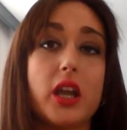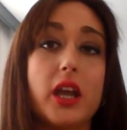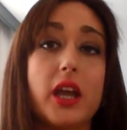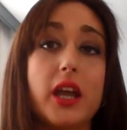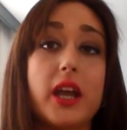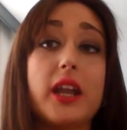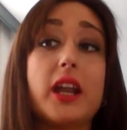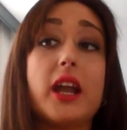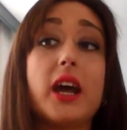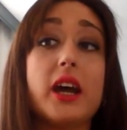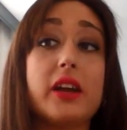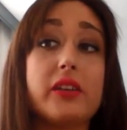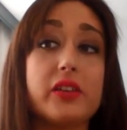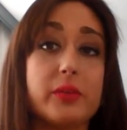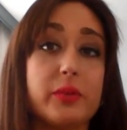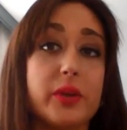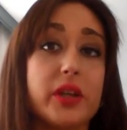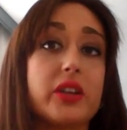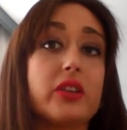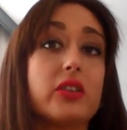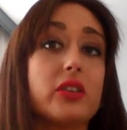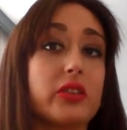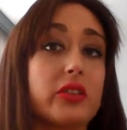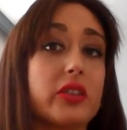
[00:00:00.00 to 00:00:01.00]
And I
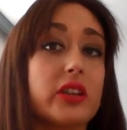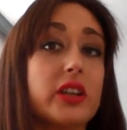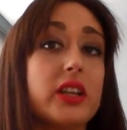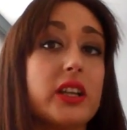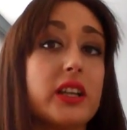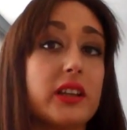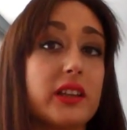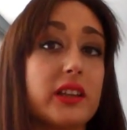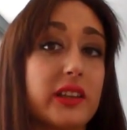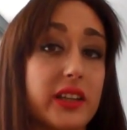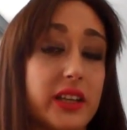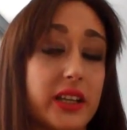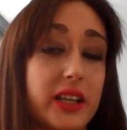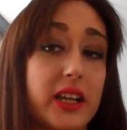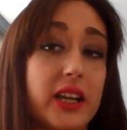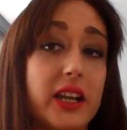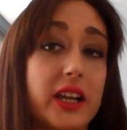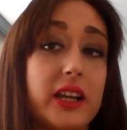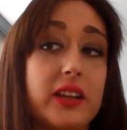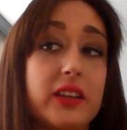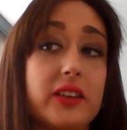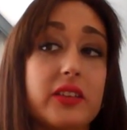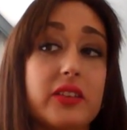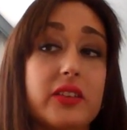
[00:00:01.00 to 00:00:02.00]
repeat, also in this
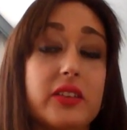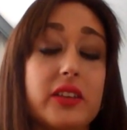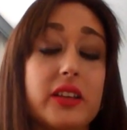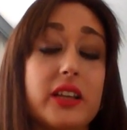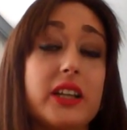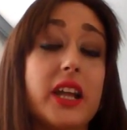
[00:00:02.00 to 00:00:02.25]
case